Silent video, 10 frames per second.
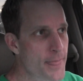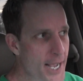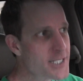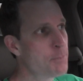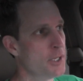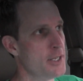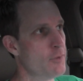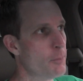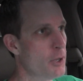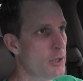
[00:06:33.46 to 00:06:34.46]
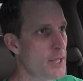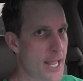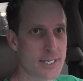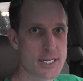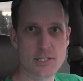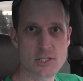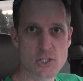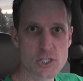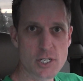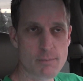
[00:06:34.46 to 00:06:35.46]
that's believable, aliens
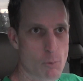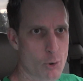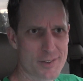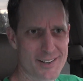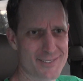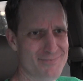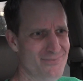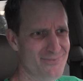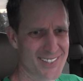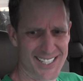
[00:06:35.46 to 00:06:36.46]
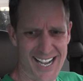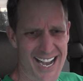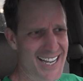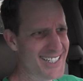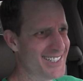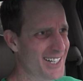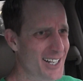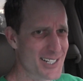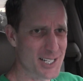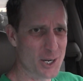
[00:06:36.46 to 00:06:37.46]
and shit, more than God and
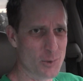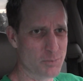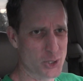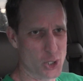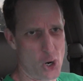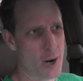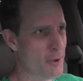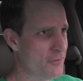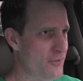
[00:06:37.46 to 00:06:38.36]
all this other karma,